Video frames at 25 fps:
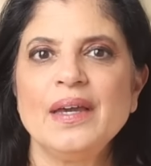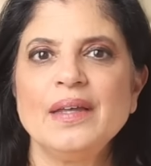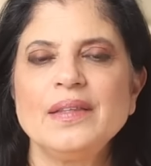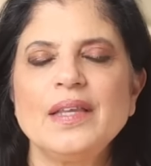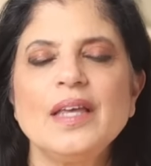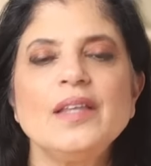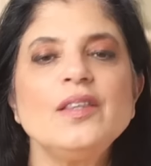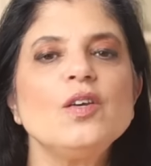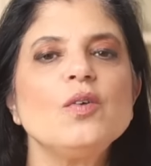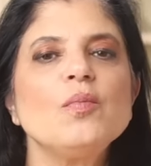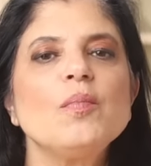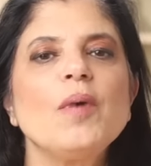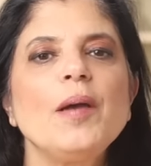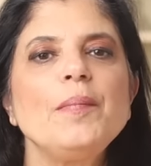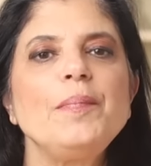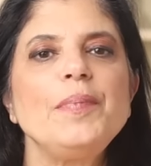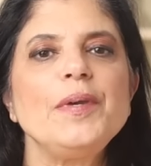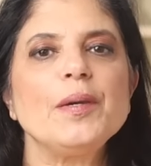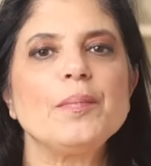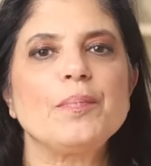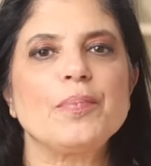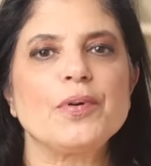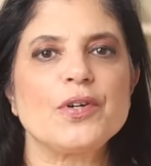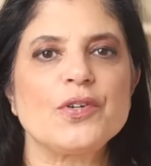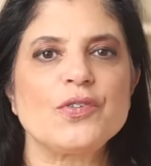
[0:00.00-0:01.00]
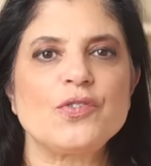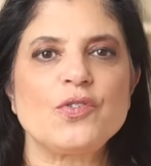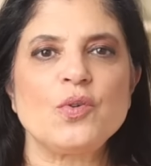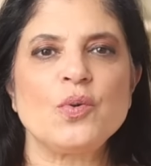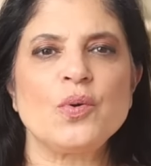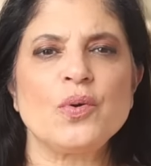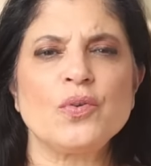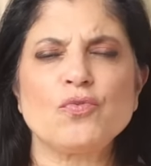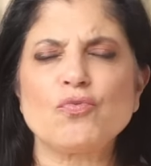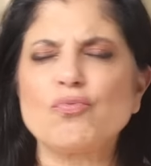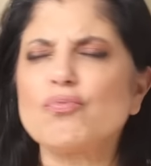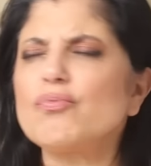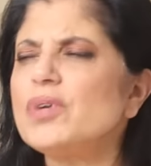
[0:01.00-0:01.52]
Then there might be a person who
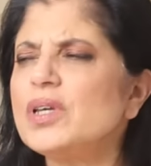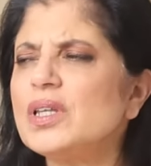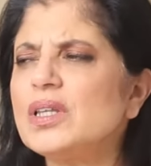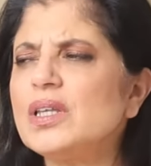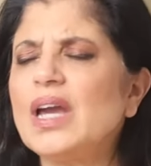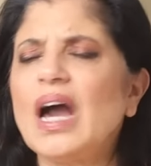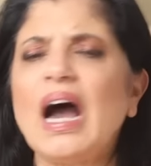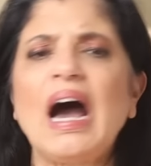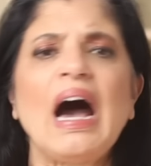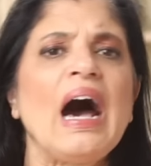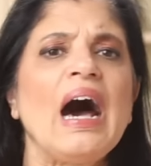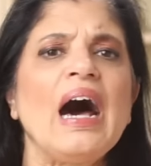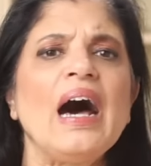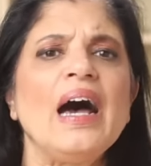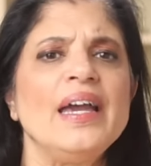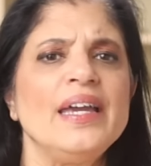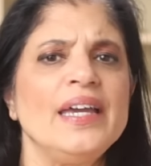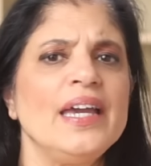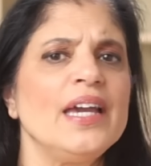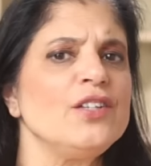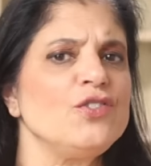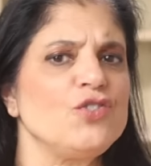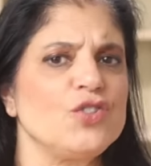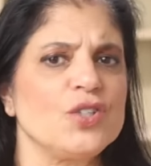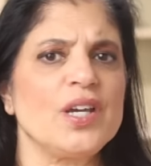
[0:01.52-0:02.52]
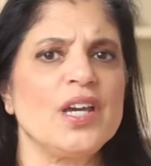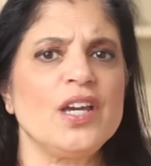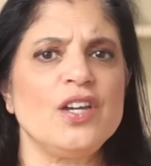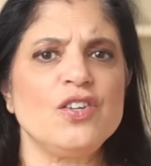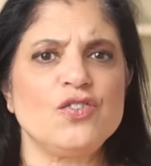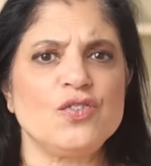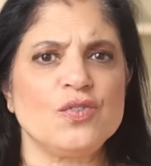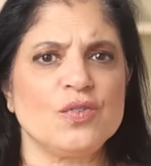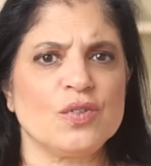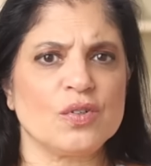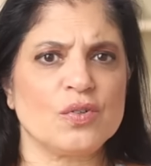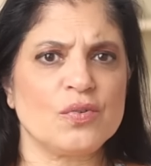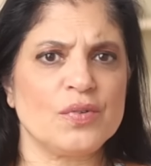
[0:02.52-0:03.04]
has really high
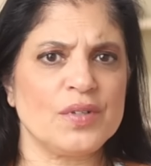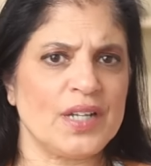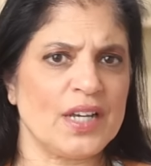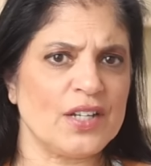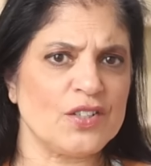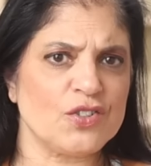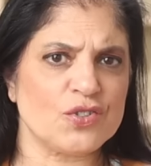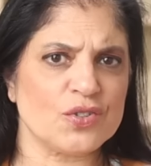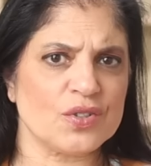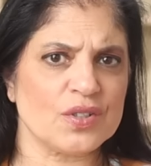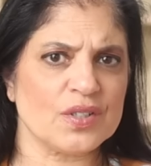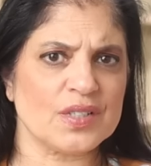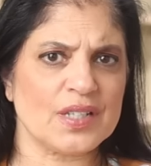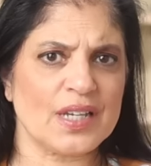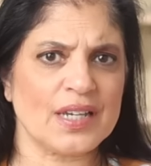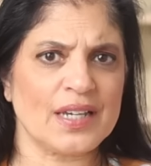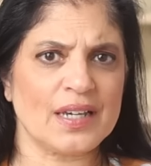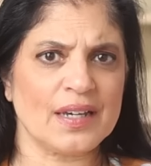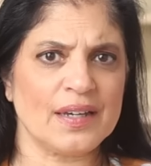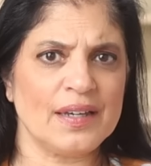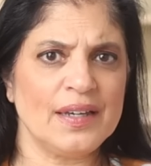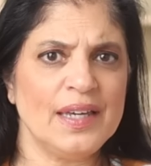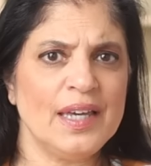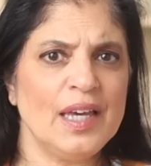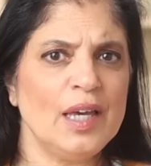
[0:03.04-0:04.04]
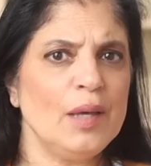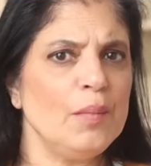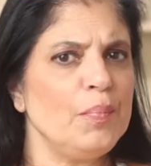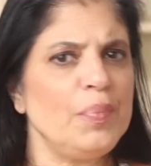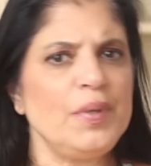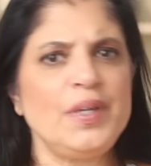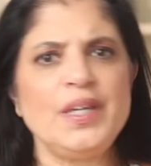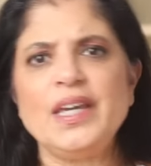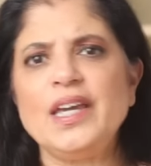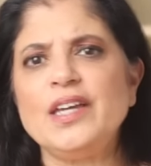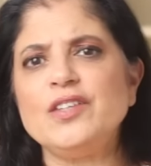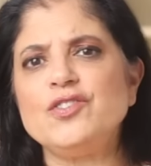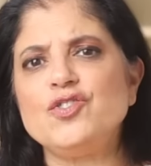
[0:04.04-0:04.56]
educational credentials, like a
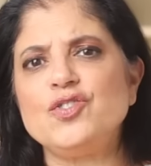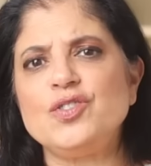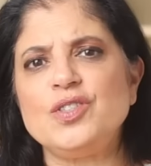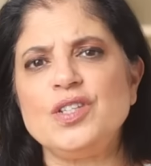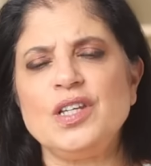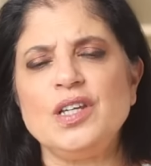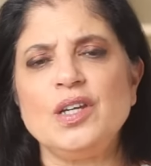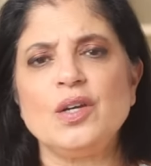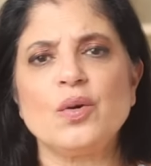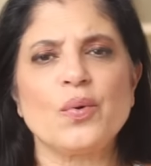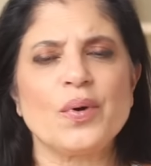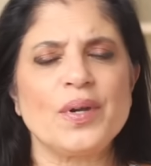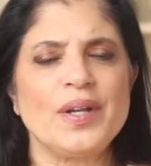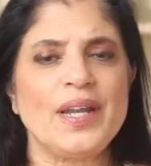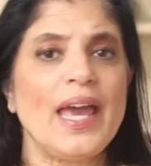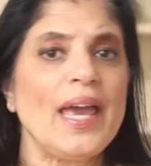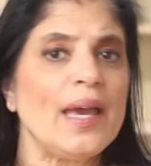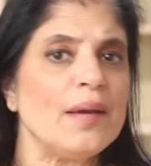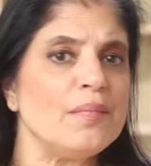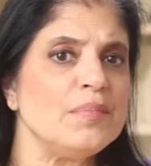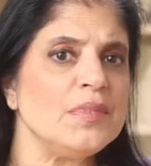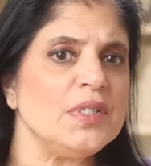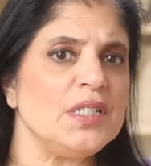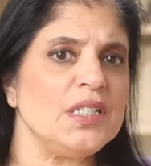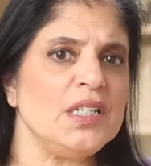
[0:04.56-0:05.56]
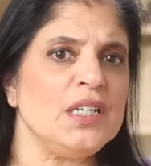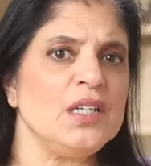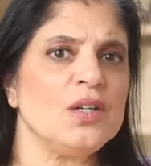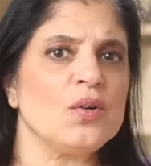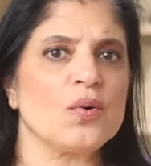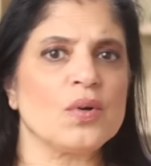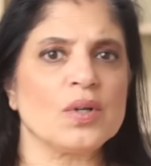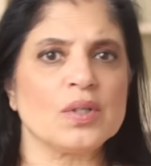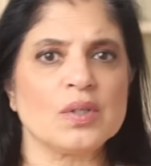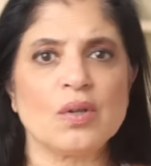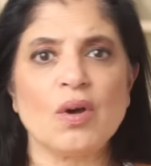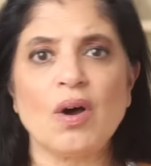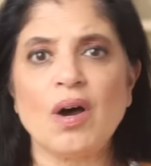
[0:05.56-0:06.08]
PhD or an MD
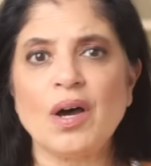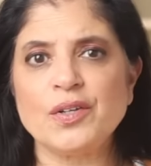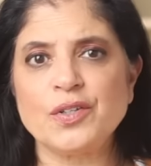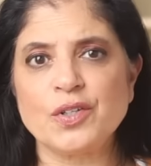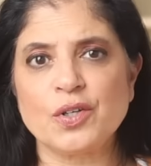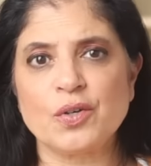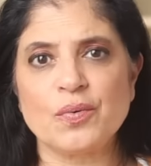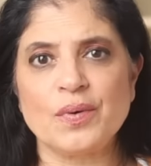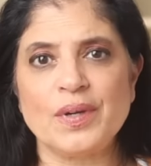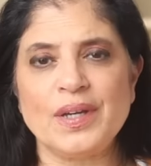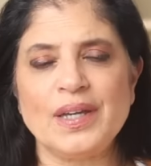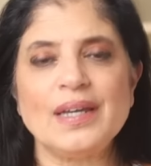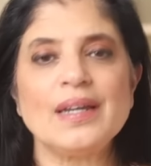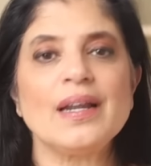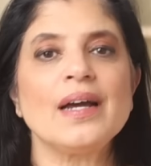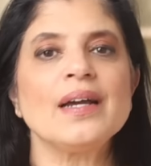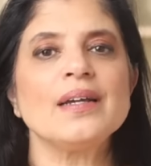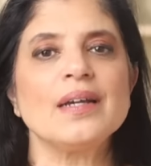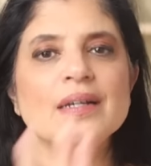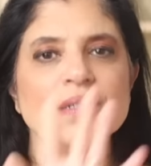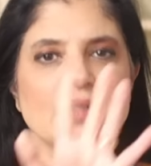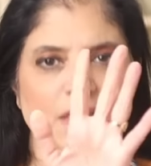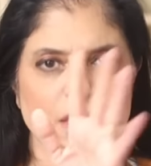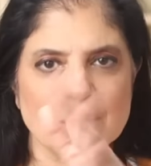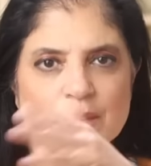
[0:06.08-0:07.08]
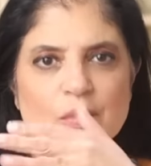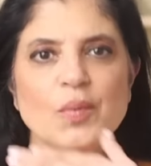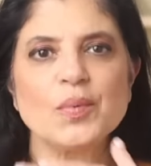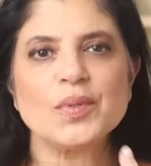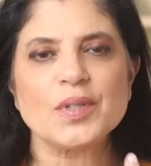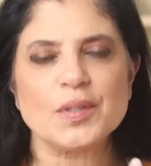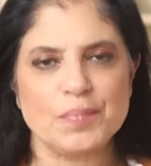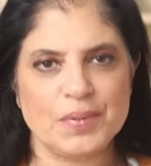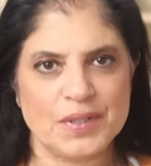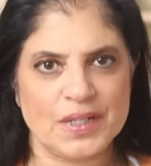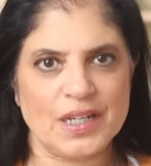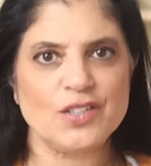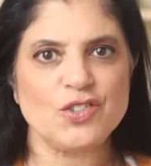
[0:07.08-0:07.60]
or a law degree. And as someone with
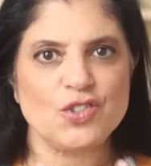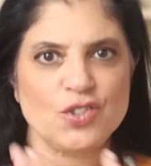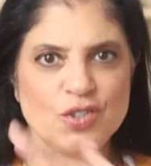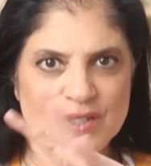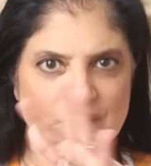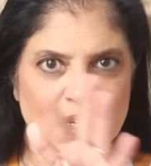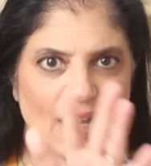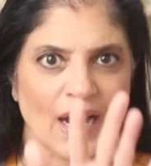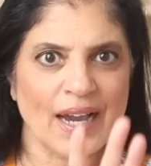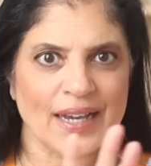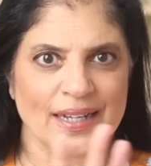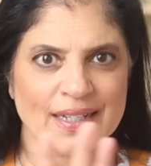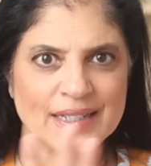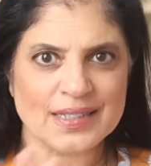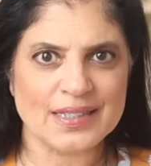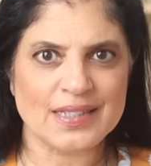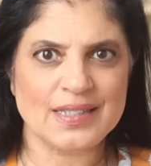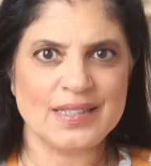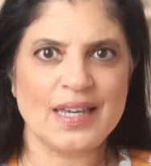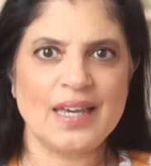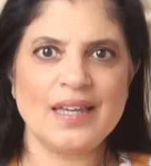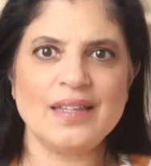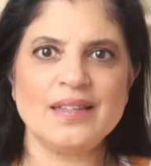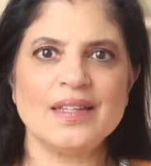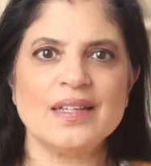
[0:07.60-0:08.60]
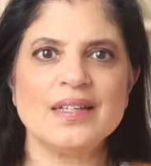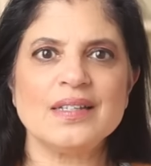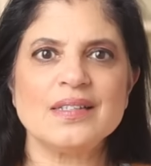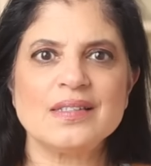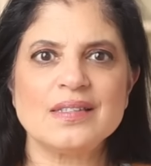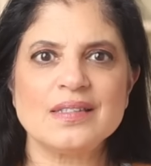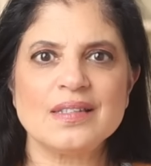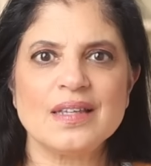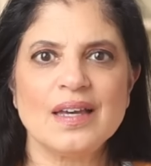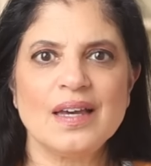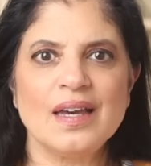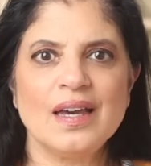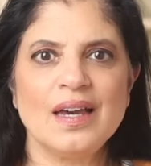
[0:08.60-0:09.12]
a PhD, I can say
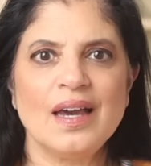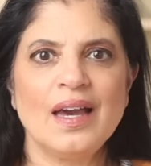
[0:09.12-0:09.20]
this.